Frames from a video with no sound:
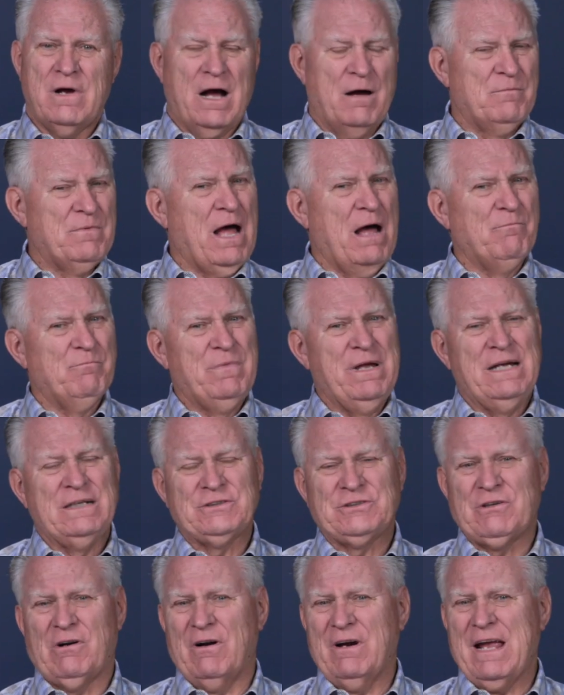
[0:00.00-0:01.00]
I'm not being
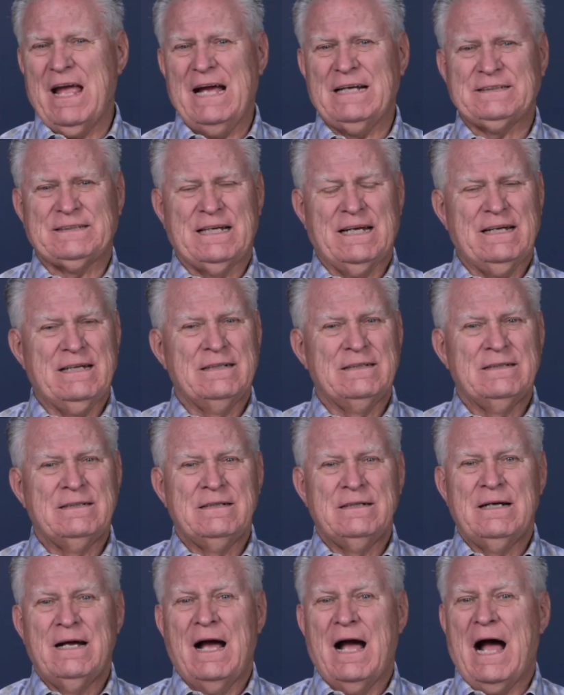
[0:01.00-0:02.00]
sarcastic.
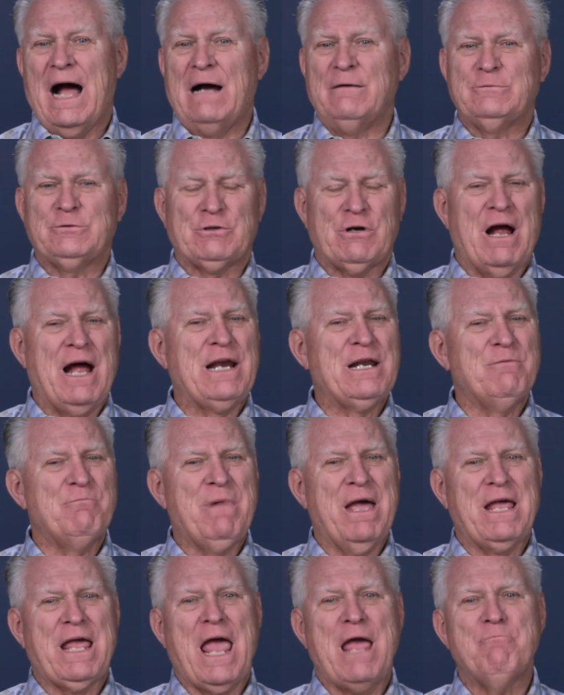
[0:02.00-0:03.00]
I'm trying to
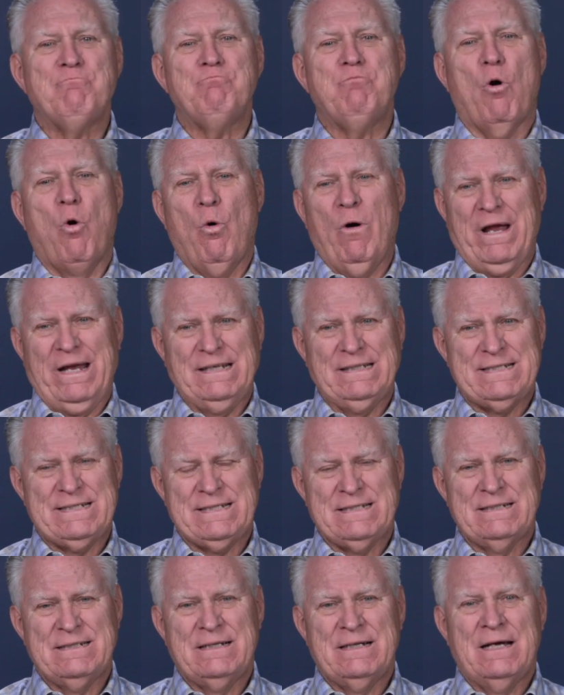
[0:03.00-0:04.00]
make a
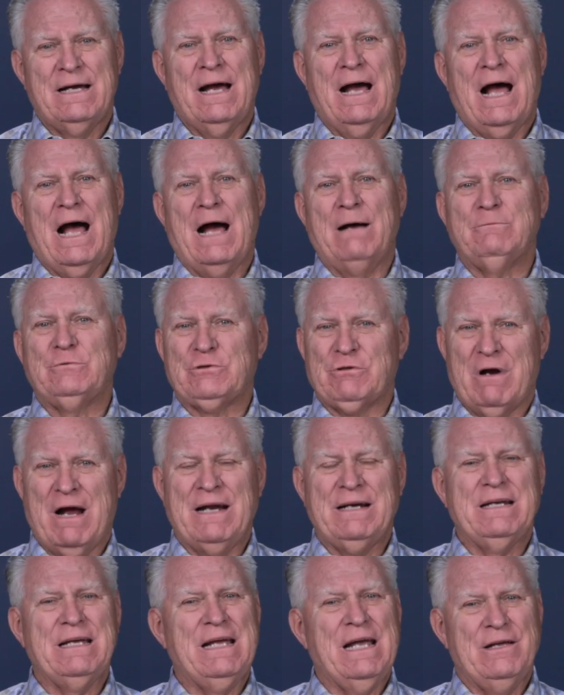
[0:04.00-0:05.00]
point. I'm
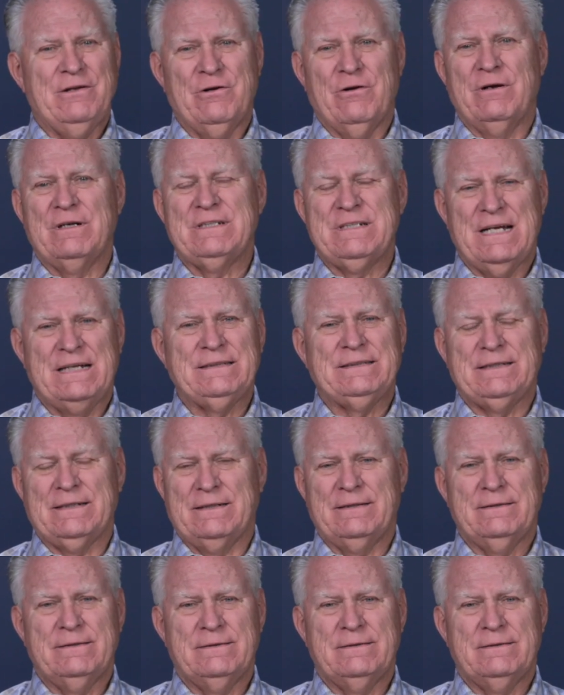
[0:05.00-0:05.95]
trying to get your attention.